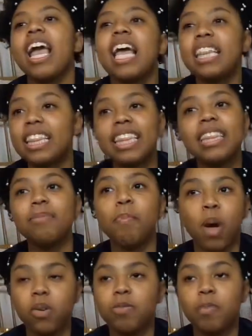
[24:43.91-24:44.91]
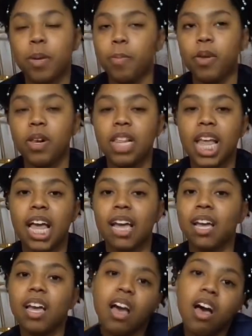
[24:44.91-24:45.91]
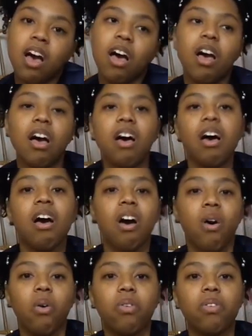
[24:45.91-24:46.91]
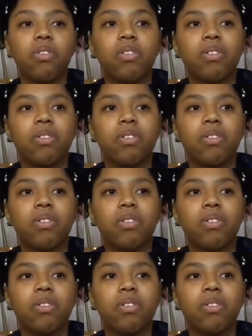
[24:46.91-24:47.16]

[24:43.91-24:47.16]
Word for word: And most people are like, oh,